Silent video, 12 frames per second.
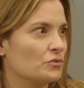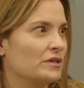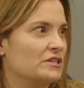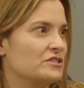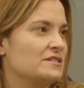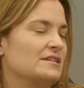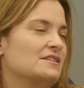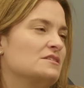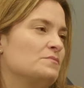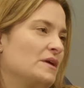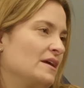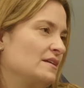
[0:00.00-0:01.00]
really just
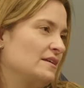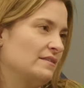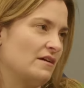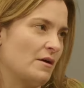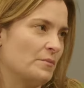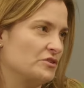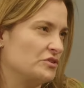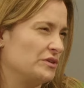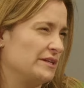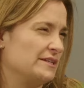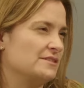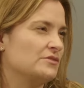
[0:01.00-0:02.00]
expanding the
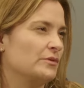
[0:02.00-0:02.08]
opportunities